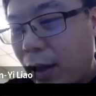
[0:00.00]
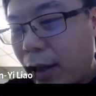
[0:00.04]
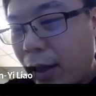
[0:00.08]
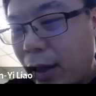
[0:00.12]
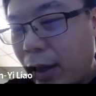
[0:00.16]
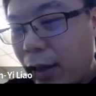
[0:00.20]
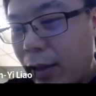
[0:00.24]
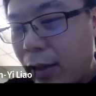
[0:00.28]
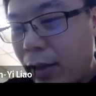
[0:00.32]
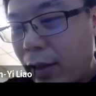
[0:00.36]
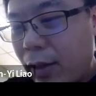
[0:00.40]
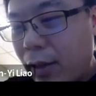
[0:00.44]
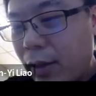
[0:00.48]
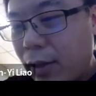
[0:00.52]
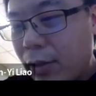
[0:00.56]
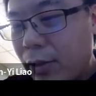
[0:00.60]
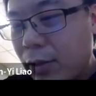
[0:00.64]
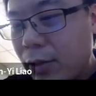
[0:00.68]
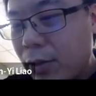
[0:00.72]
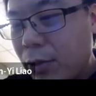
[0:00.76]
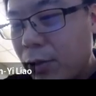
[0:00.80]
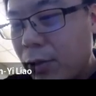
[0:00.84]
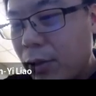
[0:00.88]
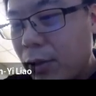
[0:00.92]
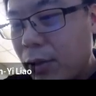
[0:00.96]
idea,
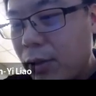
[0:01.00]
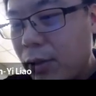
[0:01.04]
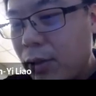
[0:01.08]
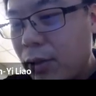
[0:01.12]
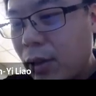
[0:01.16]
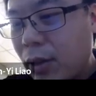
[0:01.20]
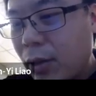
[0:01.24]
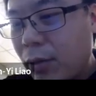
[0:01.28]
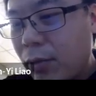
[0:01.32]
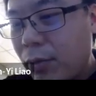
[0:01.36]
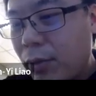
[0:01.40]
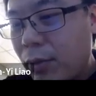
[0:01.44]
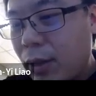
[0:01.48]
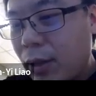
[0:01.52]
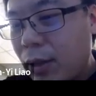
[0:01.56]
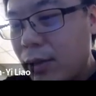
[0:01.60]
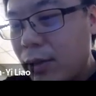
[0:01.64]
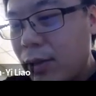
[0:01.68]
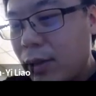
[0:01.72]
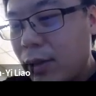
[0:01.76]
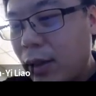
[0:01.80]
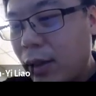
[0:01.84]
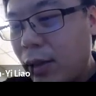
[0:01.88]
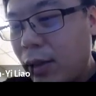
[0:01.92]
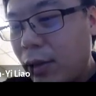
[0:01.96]
just resolve the
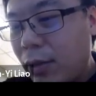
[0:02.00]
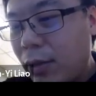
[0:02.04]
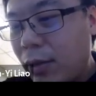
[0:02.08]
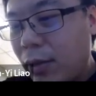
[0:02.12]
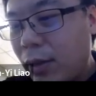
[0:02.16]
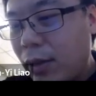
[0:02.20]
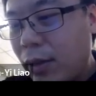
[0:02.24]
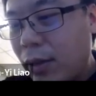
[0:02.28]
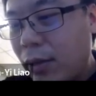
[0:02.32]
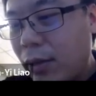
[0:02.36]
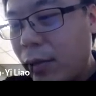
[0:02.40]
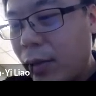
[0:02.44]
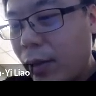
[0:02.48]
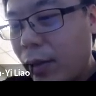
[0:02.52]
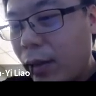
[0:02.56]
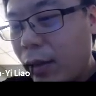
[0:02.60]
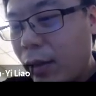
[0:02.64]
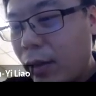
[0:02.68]
singular,